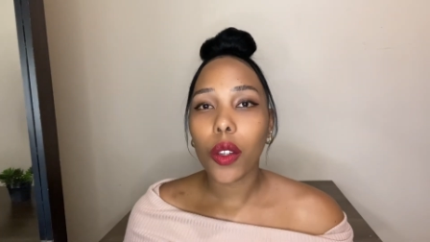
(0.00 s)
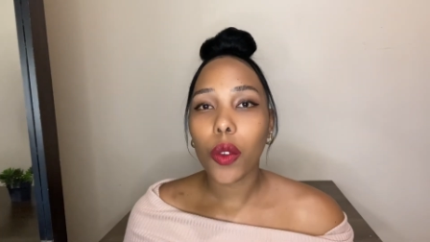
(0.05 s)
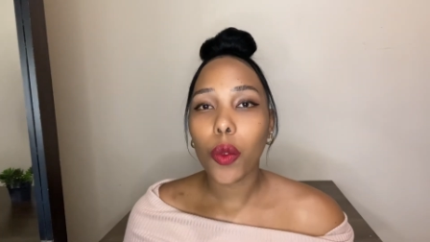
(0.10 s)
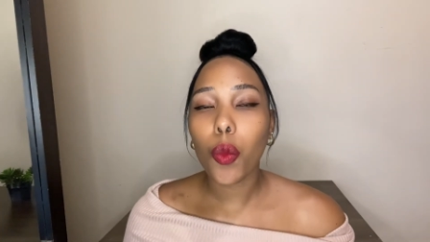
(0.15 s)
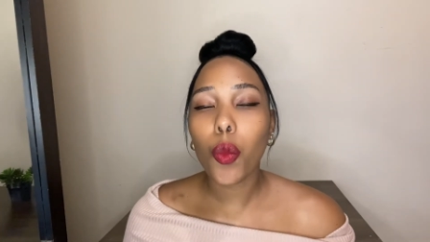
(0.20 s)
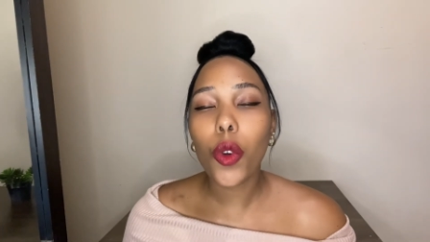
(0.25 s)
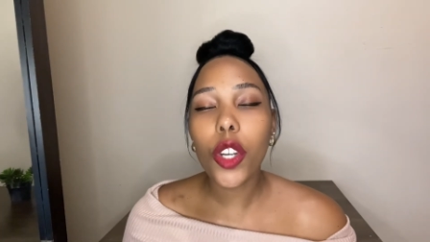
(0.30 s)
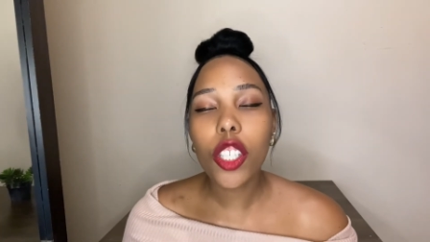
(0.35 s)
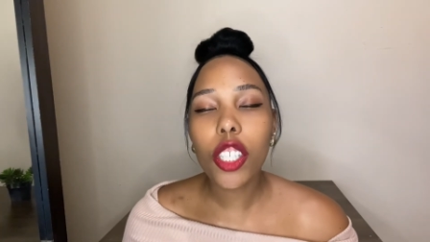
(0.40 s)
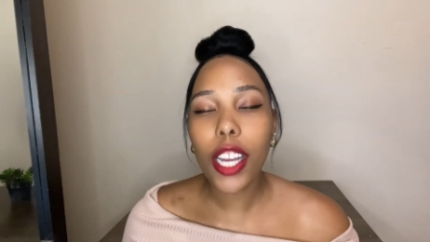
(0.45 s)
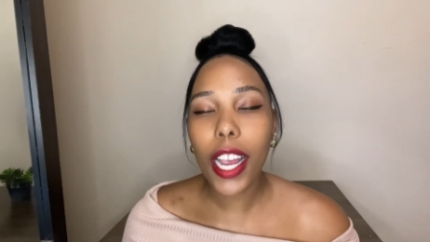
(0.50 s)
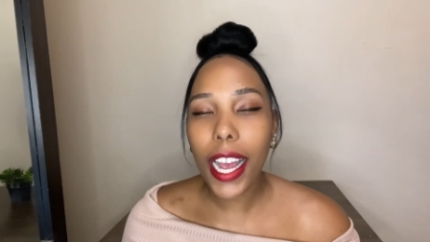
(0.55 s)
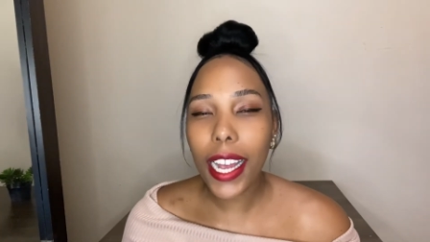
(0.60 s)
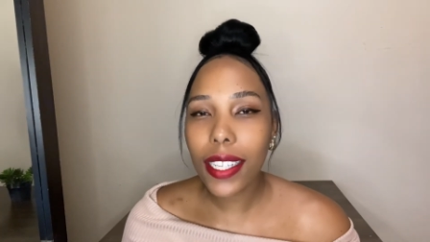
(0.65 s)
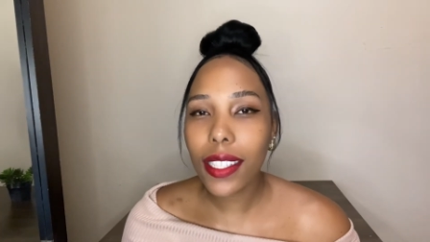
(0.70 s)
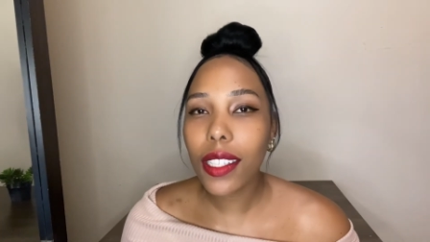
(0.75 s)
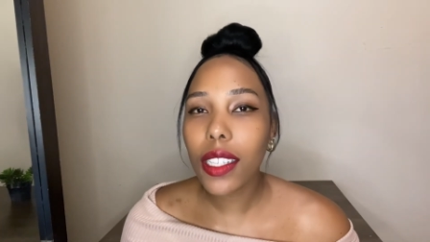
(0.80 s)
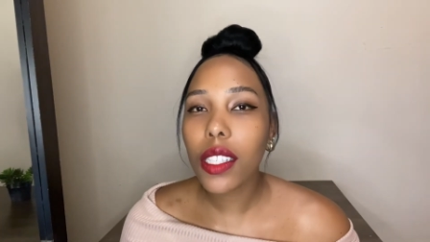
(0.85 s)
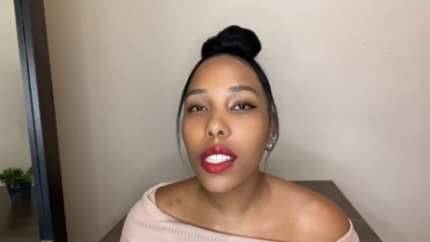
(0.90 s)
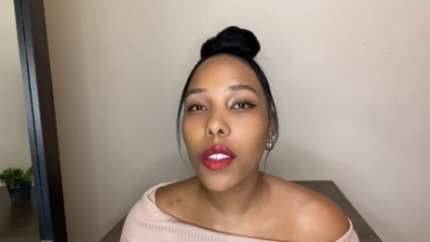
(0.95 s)
which
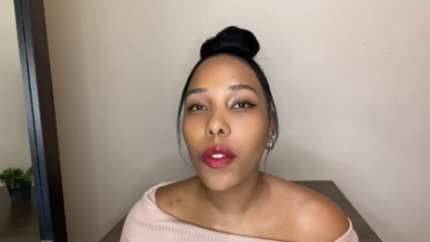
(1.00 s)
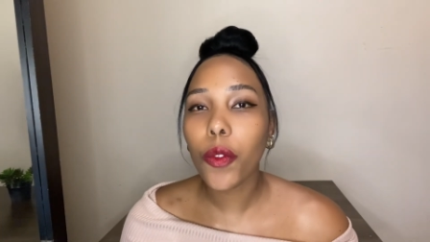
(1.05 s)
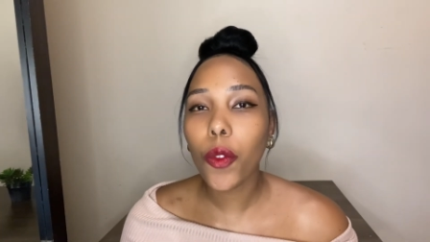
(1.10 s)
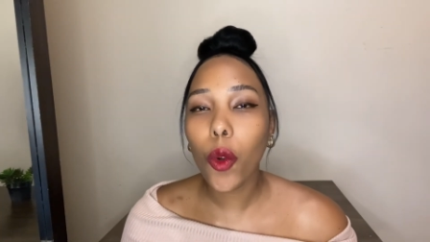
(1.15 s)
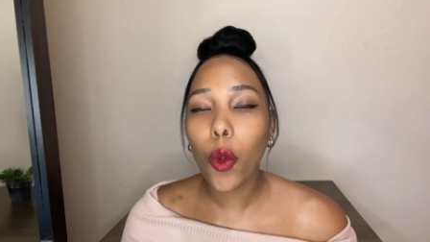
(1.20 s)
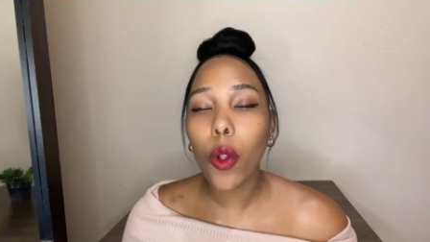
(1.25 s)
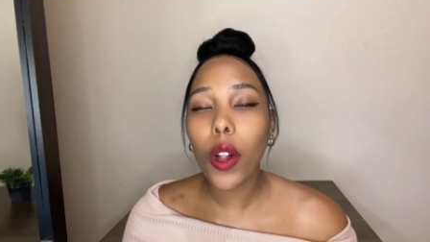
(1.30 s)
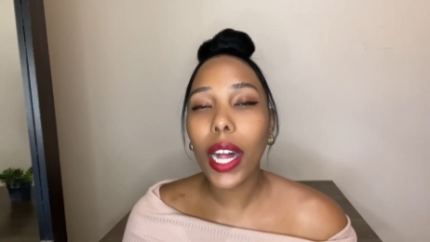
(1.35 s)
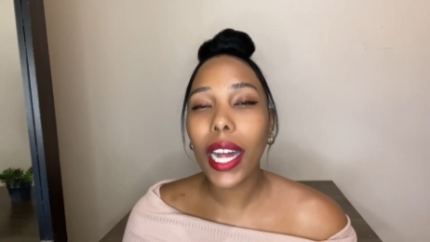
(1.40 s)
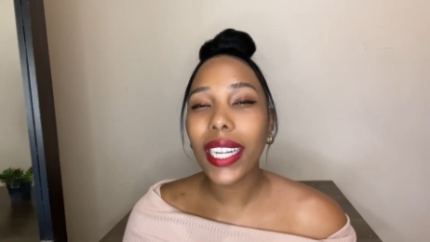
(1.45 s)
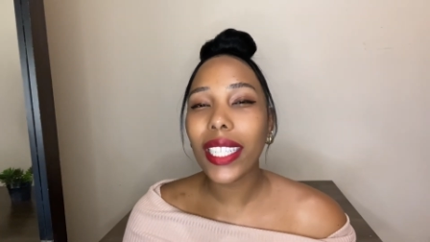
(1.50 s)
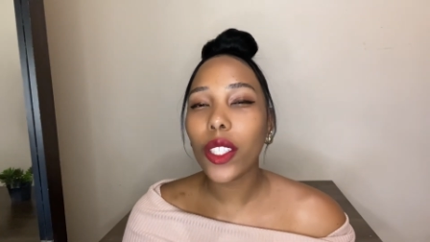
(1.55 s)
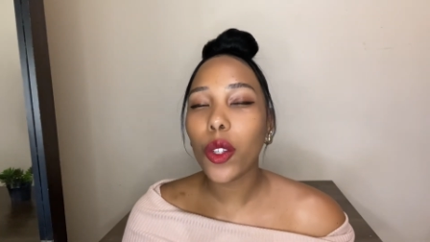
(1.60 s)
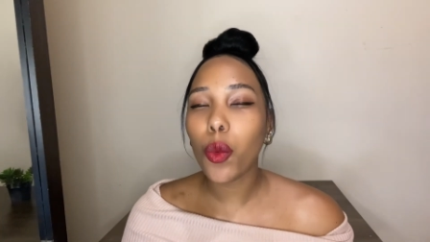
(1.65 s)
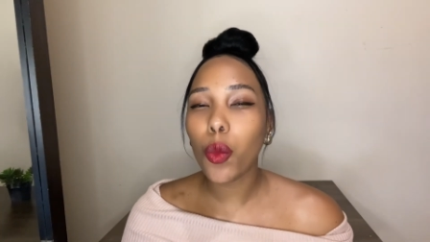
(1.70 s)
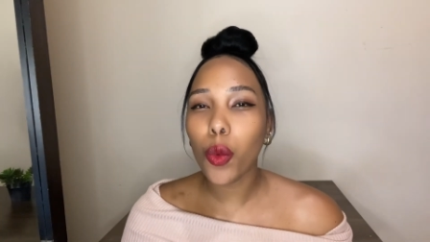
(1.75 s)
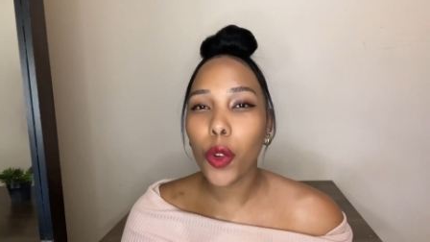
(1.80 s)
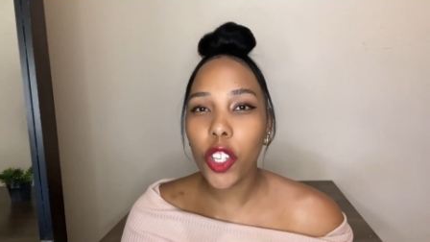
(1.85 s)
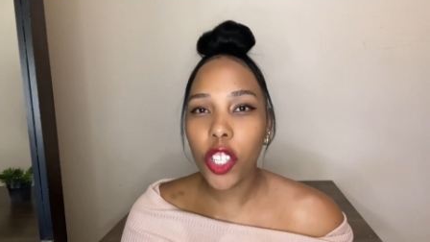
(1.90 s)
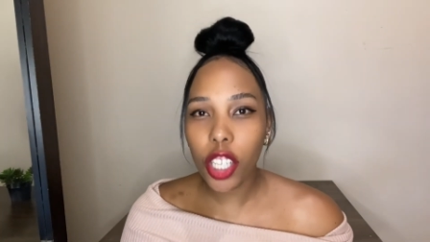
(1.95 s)
assets fall under
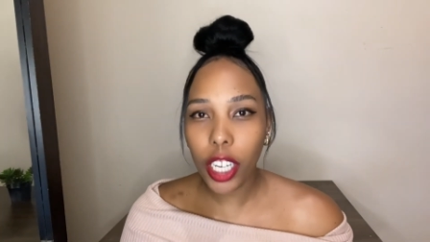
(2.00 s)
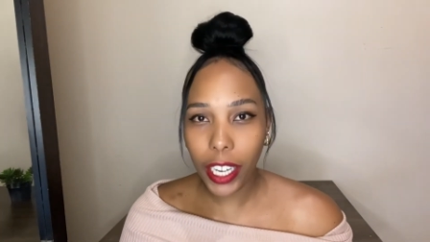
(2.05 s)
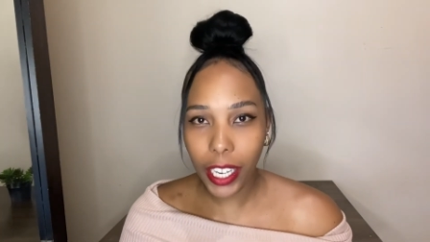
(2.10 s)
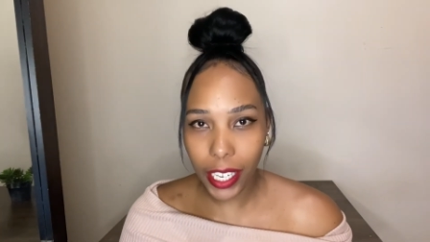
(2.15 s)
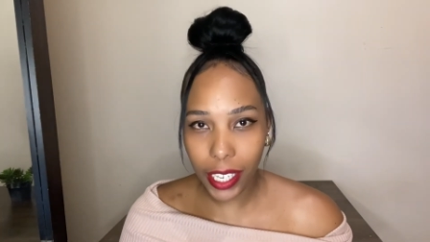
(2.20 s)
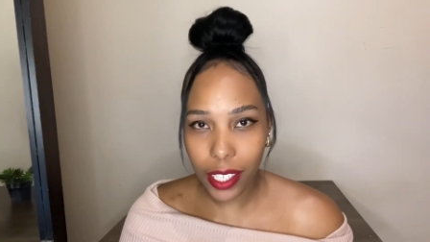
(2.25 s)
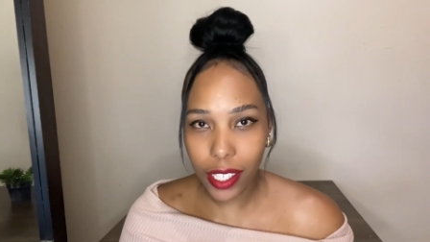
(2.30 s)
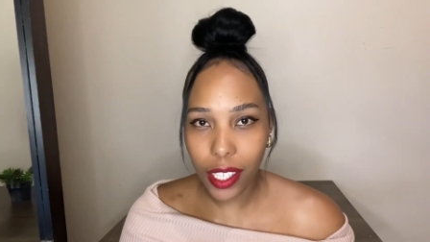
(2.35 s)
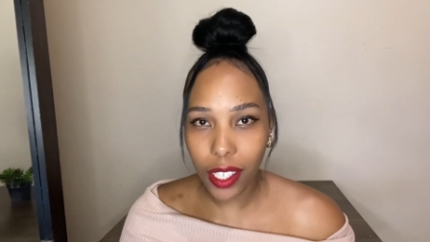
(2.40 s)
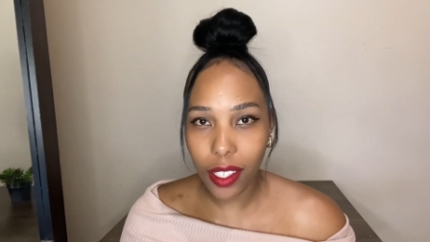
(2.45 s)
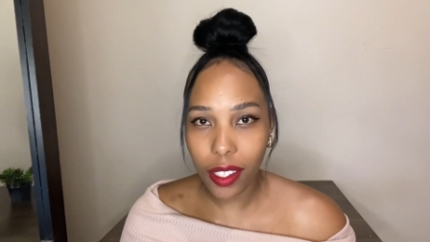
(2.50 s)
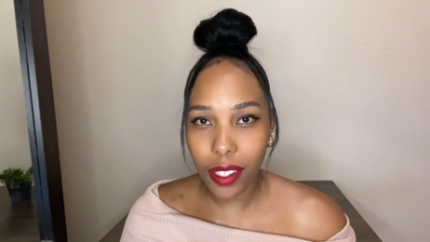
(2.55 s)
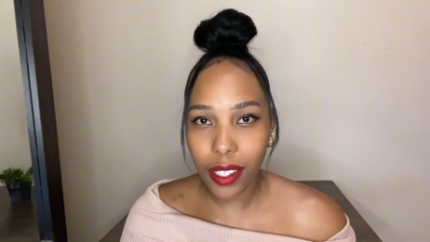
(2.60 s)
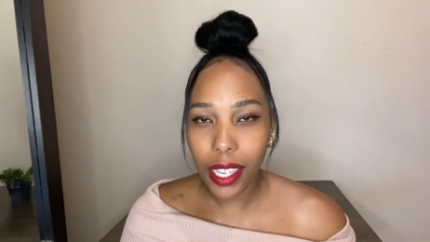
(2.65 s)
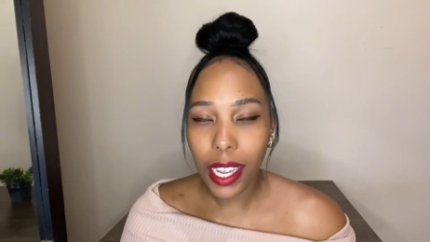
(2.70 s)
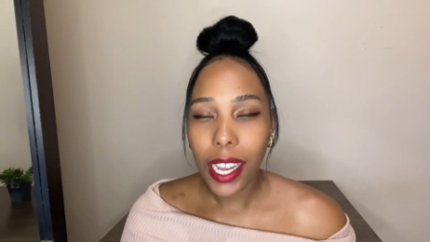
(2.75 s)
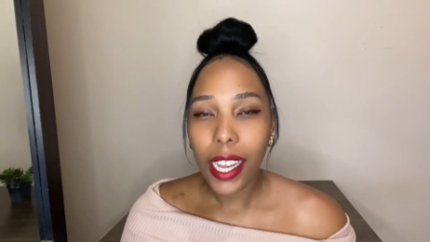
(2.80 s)
which headings.